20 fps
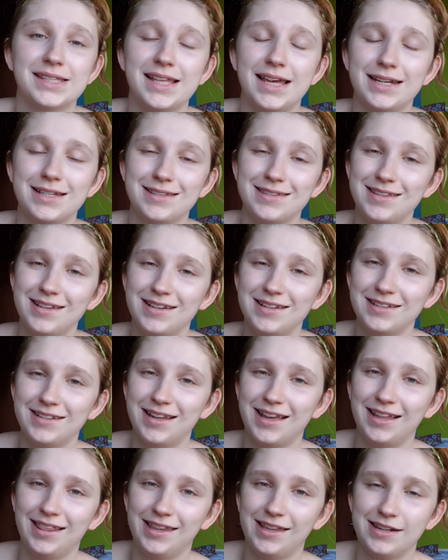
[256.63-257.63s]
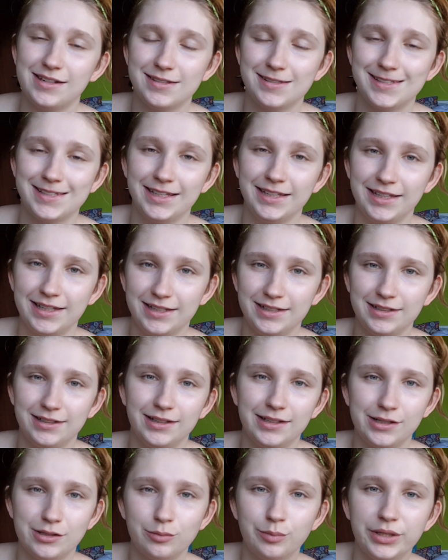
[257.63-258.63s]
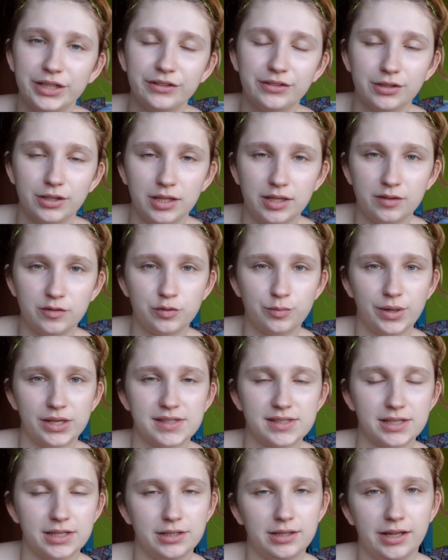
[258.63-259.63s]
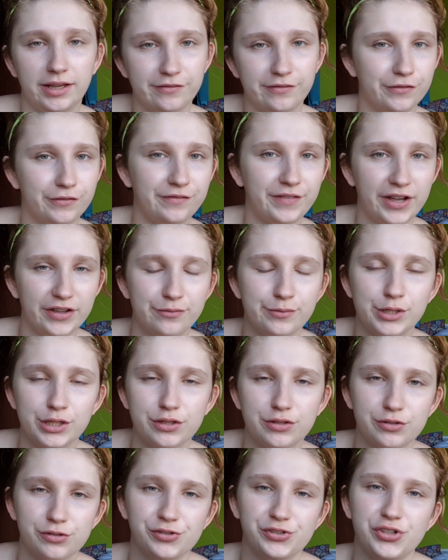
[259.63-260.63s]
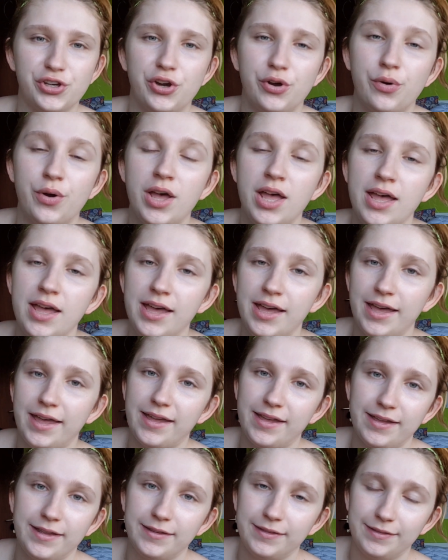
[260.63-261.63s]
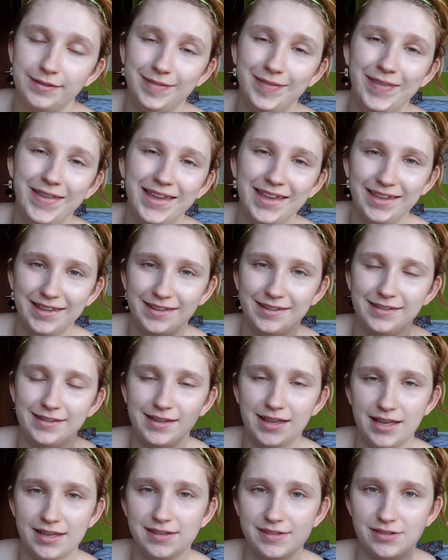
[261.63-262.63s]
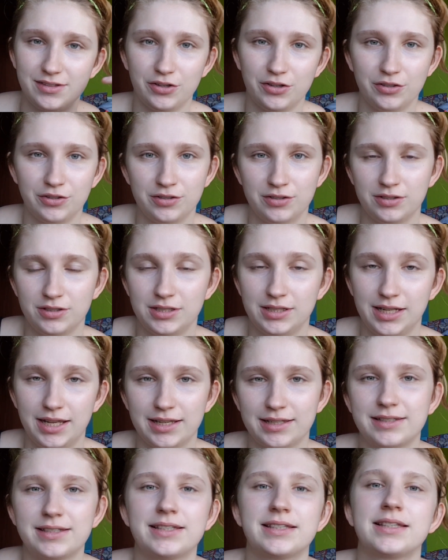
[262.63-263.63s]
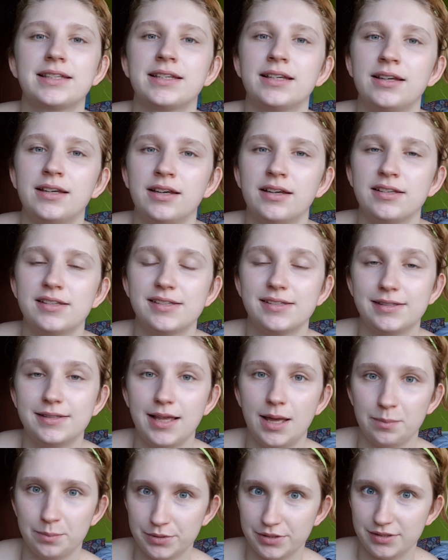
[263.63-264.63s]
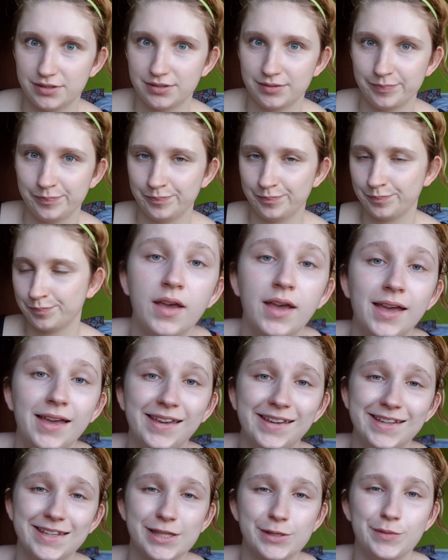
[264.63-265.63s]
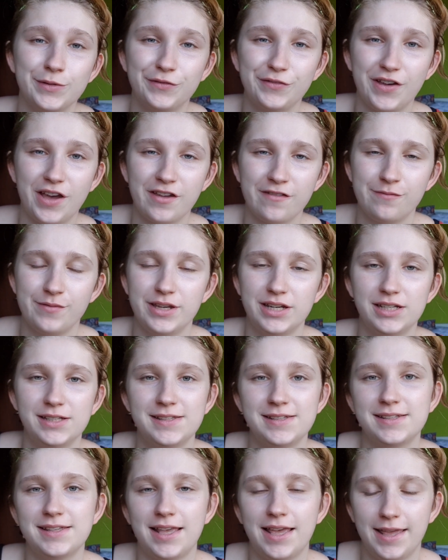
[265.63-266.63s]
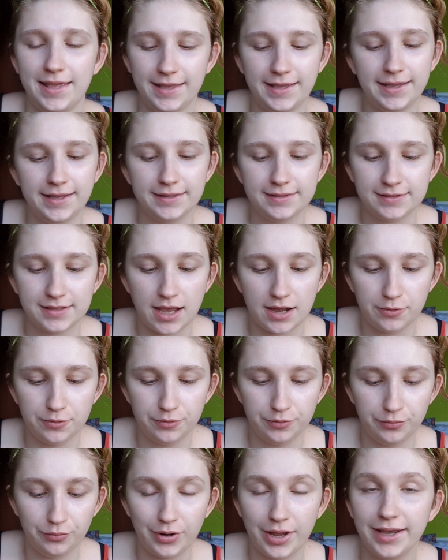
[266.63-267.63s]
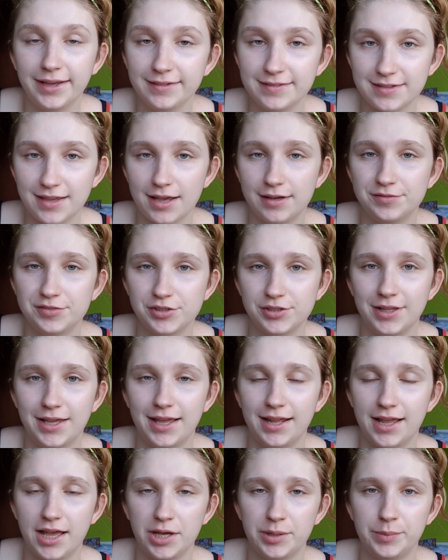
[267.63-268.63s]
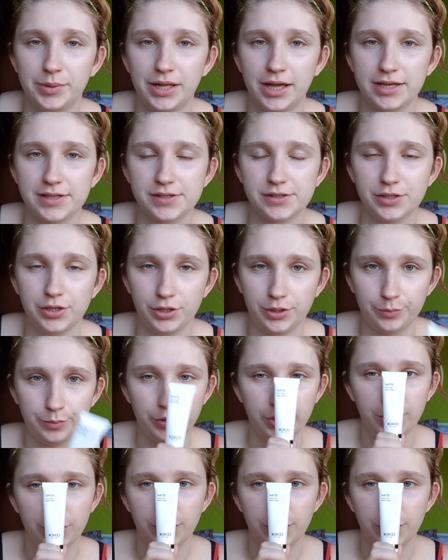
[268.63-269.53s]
that is done, I let it sink in a little bit into my skin, like for 5 minutes or so, and then I start the next steps. It's been 5 minutes, and right after that I apply some